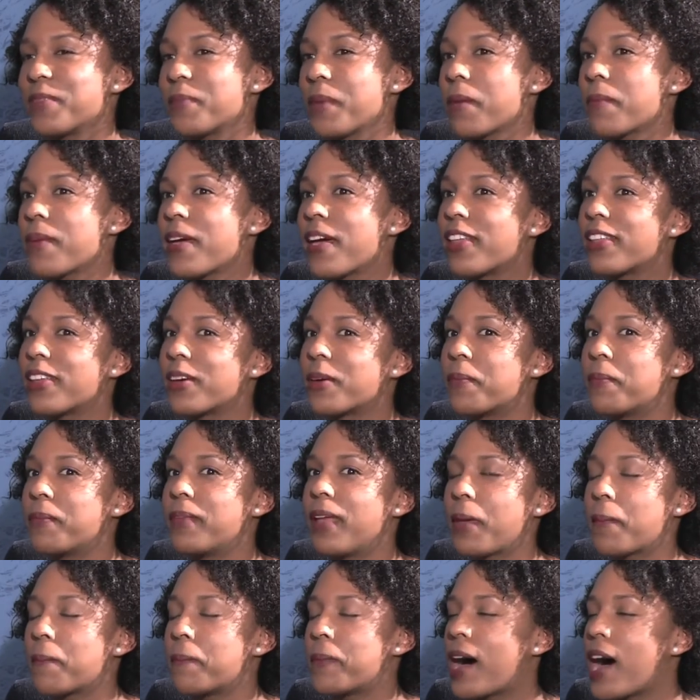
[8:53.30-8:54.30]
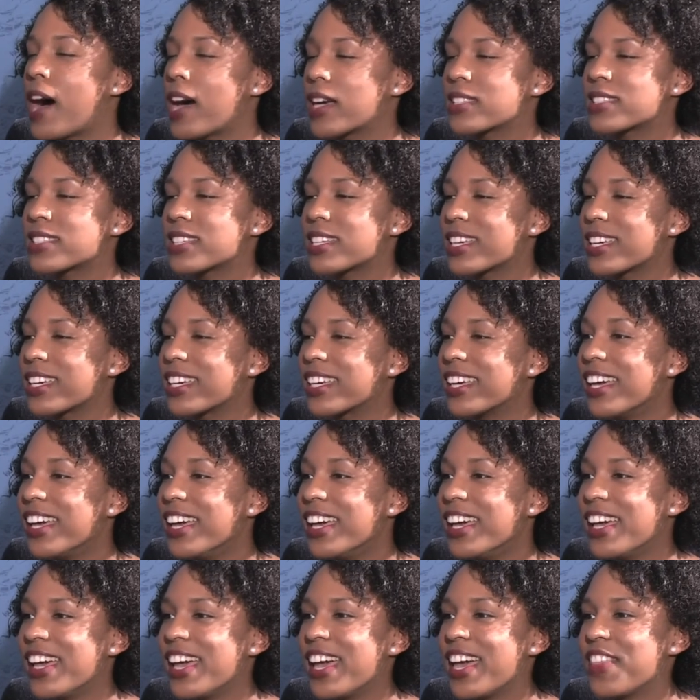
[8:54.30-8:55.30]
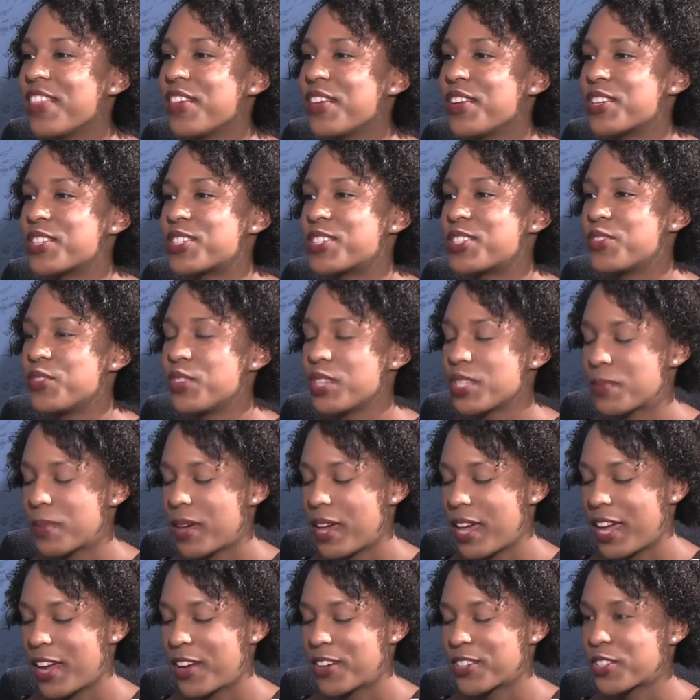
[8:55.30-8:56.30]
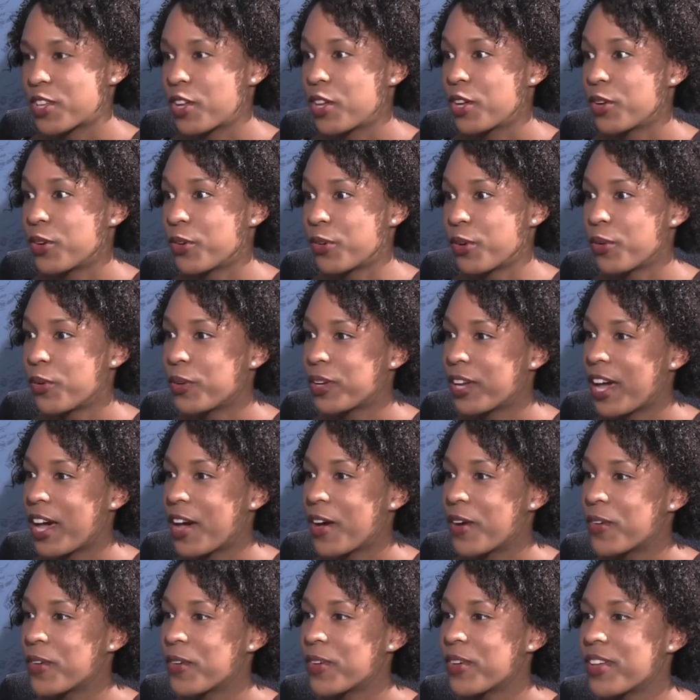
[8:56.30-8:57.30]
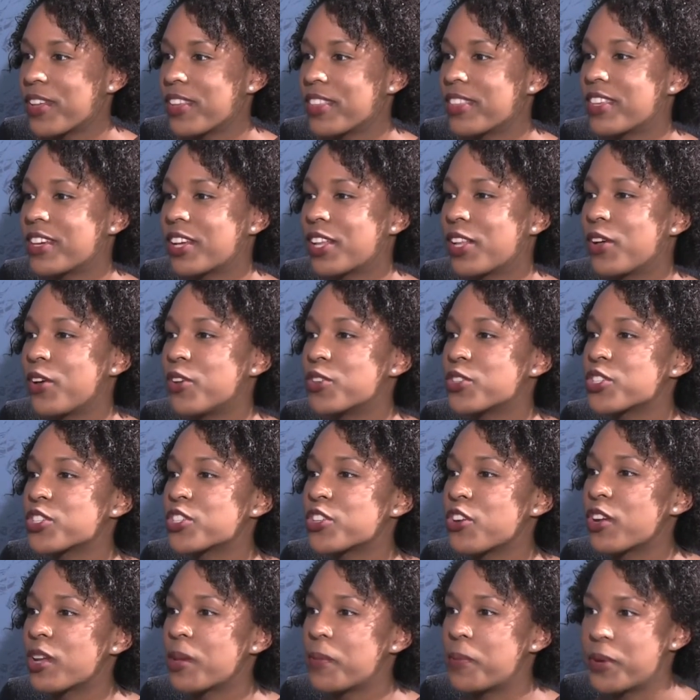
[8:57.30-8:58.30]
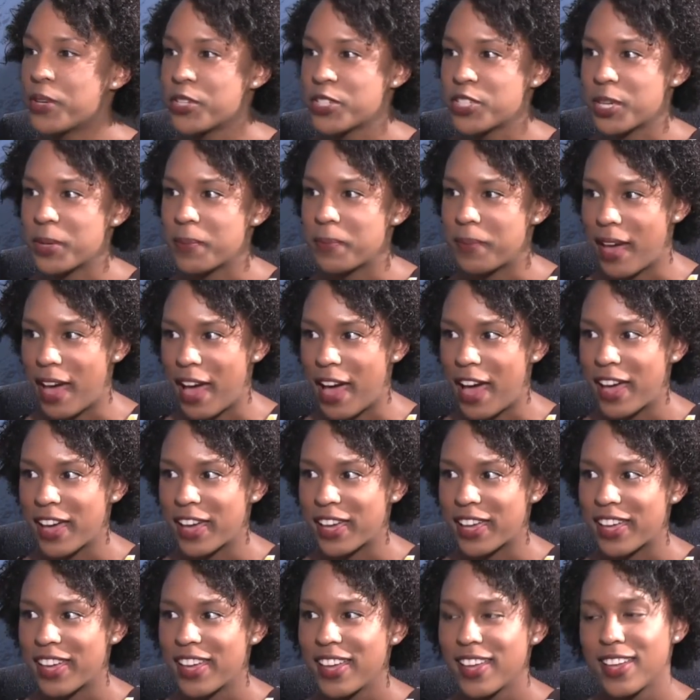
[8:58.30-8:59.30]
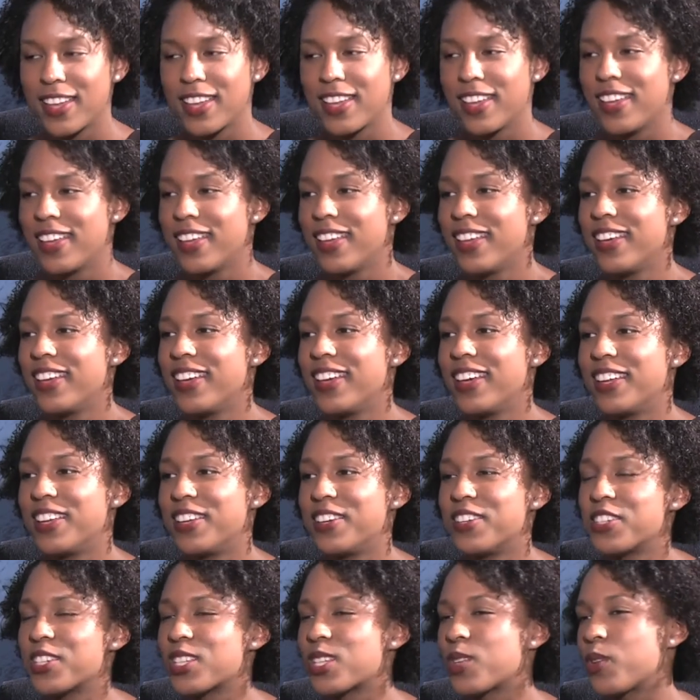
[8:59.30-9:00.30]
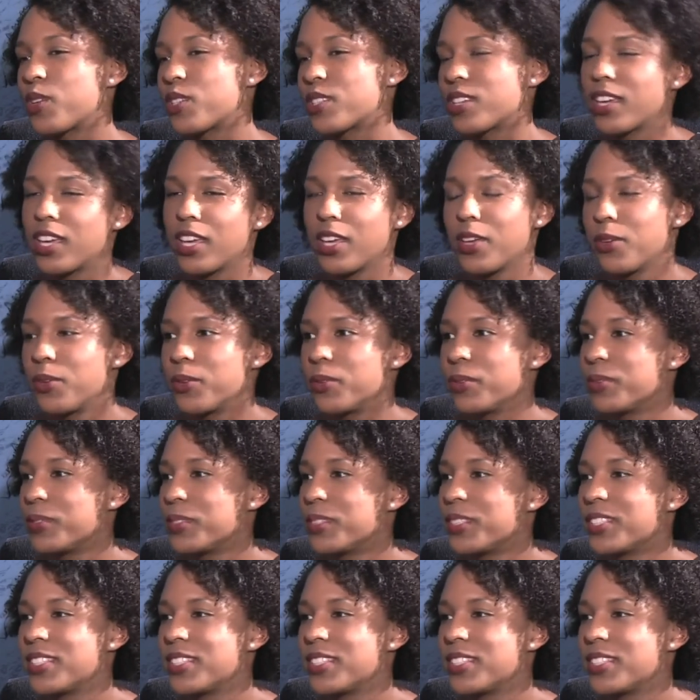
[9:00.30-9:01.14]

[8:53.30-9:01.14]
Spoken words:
It made my hair look like boxy, and then as soon as my hair started growing out, the closure started pushing back, and it just wasn't cute.